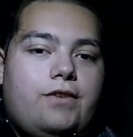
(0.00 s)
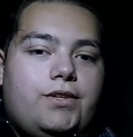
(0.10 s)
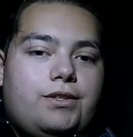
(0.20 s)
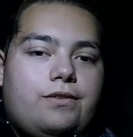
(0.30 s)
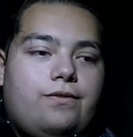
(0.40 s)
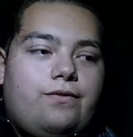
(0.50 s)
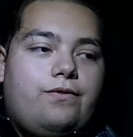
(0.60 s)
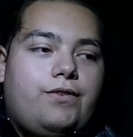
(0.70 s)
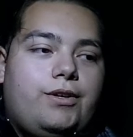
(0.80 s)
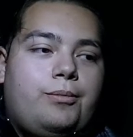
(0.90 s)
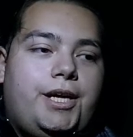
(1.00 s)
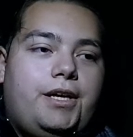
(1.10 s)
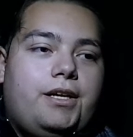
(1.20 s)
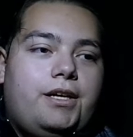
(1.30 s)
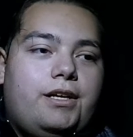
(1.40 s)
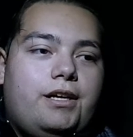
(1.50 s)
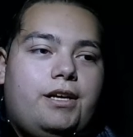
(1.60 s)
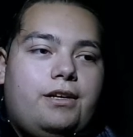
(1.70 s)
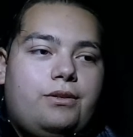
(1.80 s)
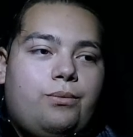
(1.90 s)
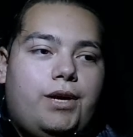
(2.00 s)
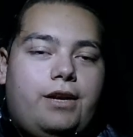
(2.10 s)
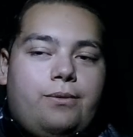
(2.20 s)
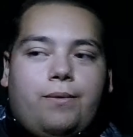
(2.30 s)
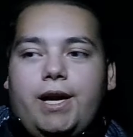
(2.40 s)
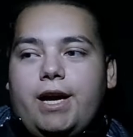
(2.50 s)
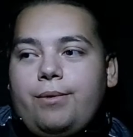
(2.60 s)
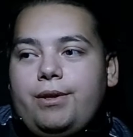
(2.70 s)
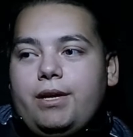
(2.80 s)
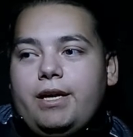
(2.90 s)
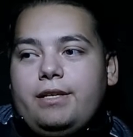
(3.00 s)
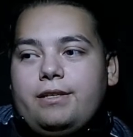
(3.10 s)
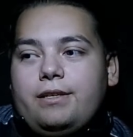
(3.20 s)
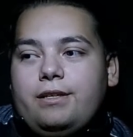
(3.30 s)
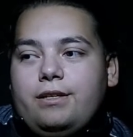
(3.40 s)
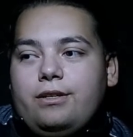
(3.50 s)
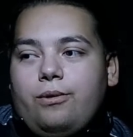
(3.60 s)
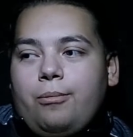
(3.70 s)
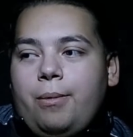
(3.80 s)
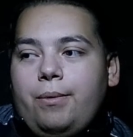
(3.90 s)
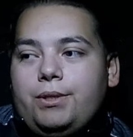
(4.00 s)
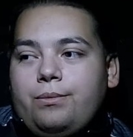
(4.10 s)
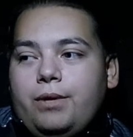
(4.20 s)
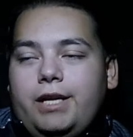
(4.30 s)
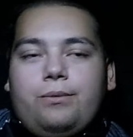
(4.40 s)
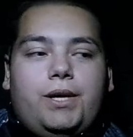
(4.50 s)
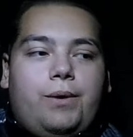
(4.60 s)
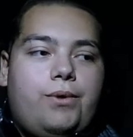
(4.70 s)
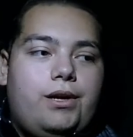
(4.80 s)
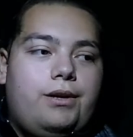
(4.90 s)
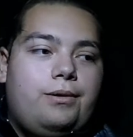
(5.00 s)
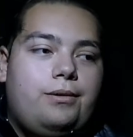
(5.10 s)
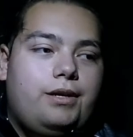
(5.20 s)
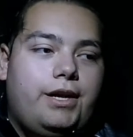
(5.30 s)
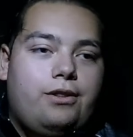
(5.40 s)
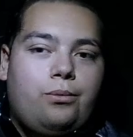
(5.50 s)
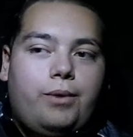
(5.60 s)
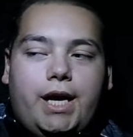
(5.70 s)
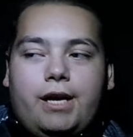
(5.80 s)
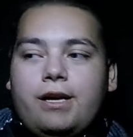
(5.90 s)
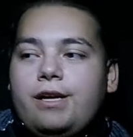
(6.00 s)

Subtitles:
us filming in 2020, I realized, or maybe it was 2021. Either way,